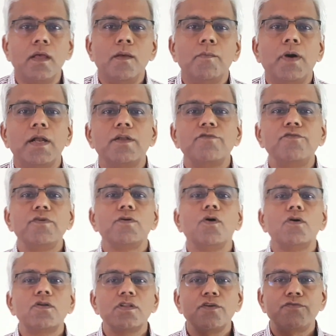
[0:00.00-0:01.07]
But if we go
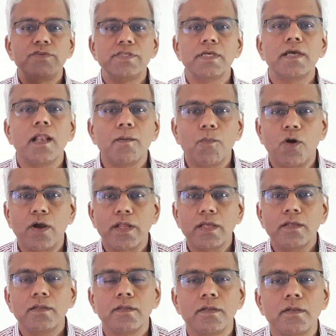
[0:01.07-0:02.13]
to the physical
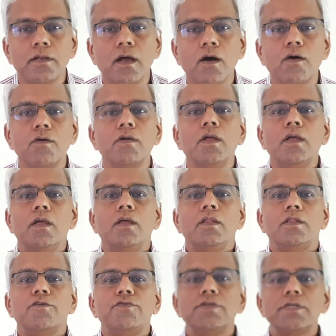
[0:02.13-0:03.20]
body, now
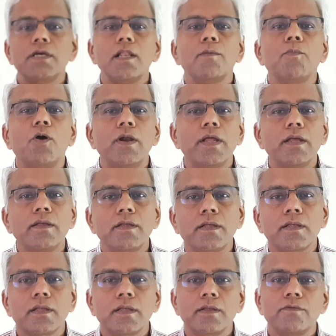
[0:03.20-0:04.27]
the physical body,
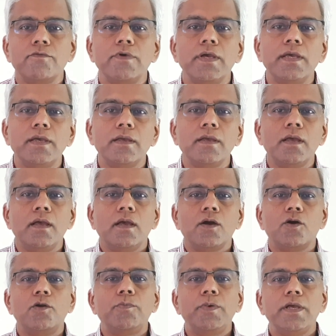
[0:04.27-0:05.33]
we
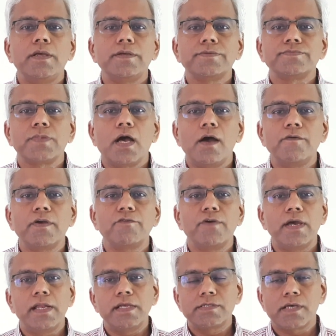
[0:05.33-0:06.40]
could be having
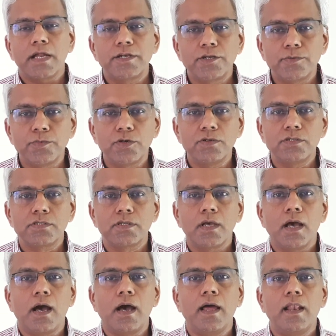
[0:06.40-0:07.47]
various attributes.
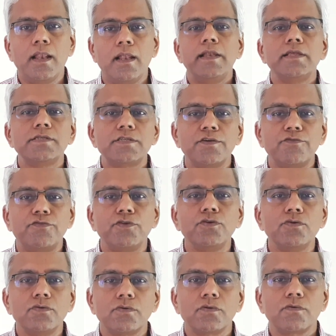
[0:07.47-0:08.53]
I'll list a
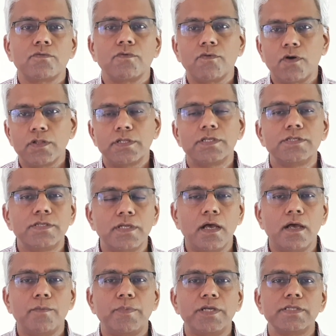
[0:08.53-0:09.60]
few for this
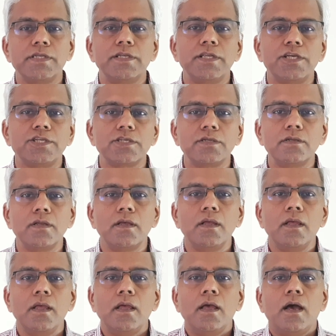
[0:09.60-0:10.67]
presentation.
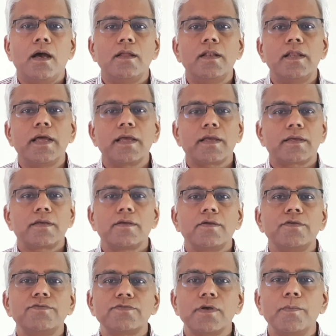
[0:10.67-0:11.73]
Like
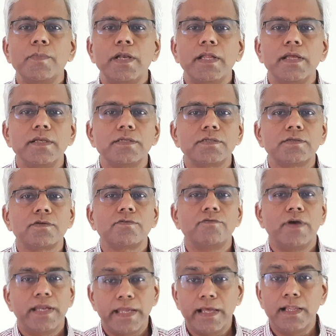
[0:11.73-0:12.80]
if somebody is
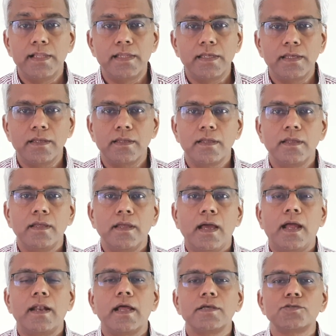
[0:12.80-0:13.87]
very healthy
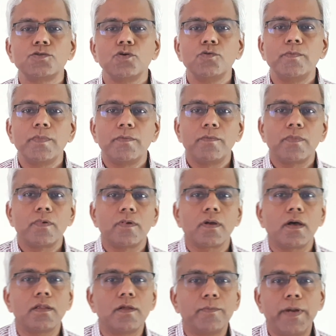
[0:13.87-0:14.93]
and has no
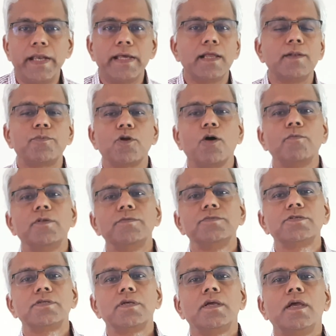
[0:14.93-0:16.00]
other medical
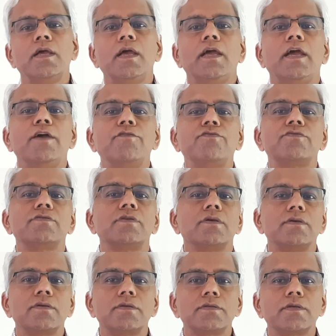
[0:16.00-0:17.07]
problems, if
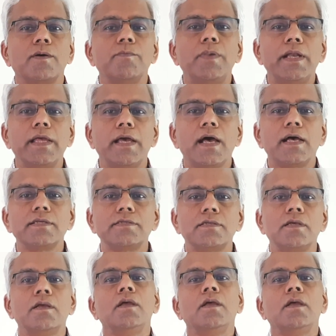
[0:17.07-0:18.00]
somebody has